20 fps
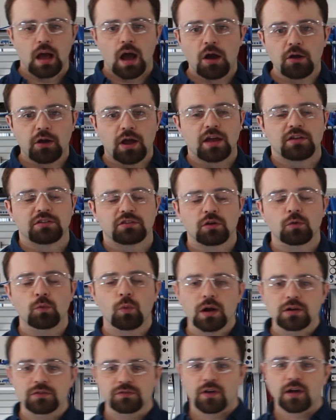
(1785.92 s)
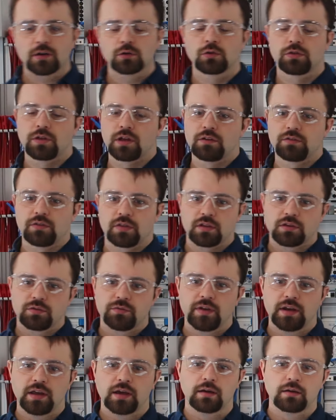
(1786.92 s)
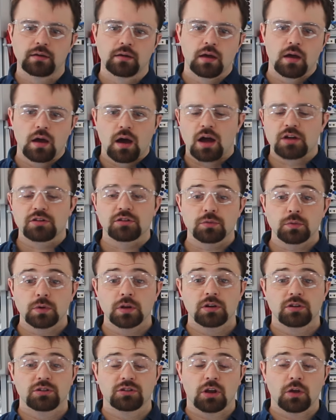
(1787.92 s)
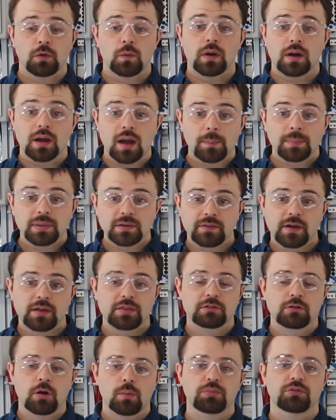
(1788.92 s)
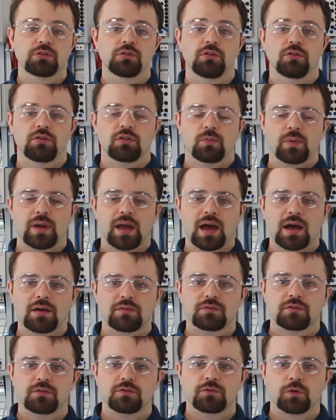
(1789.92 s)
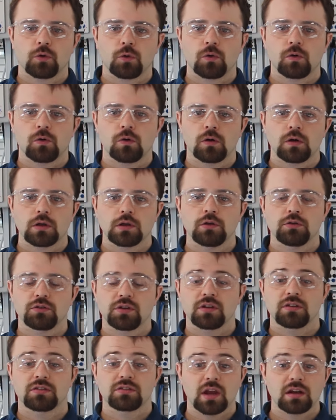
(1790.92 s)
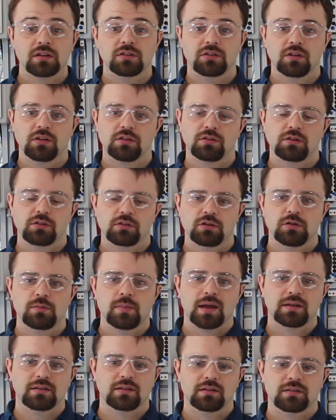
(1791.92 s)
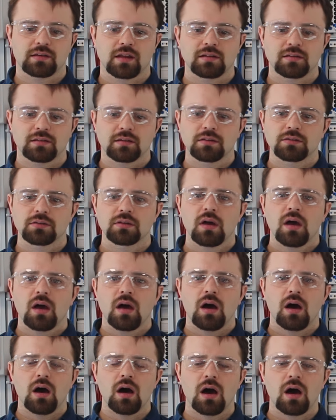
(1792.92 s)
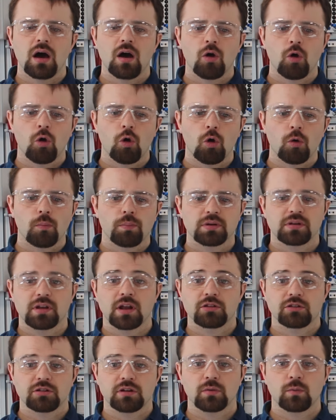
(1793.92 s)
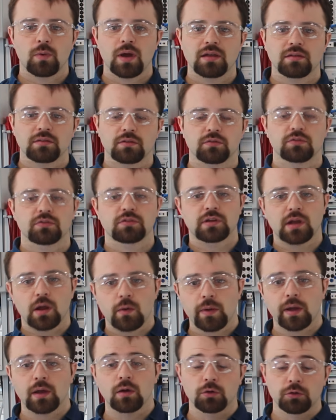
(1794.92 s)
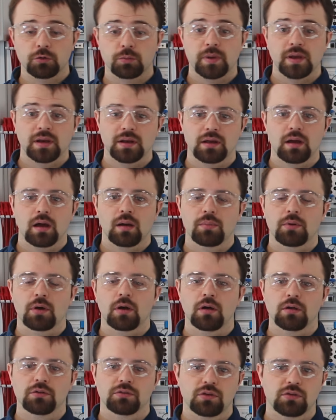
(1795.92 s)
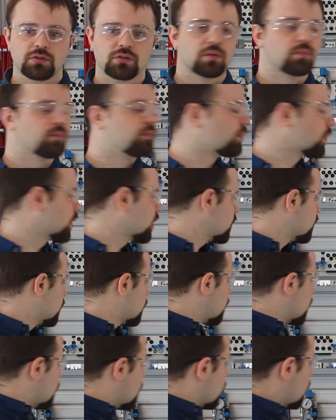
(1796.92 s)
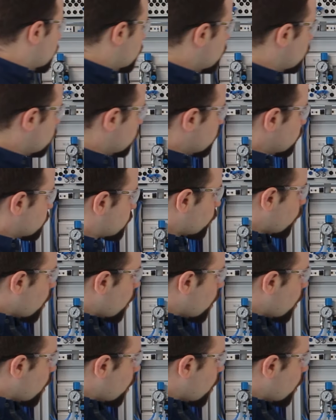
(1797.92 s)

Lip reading: Okay, so one final thing for this video. I just wanted to show you a couple of other options that we have for using sensors as pneumatic sensors, or potentially ways of slowing or speeding up our system. So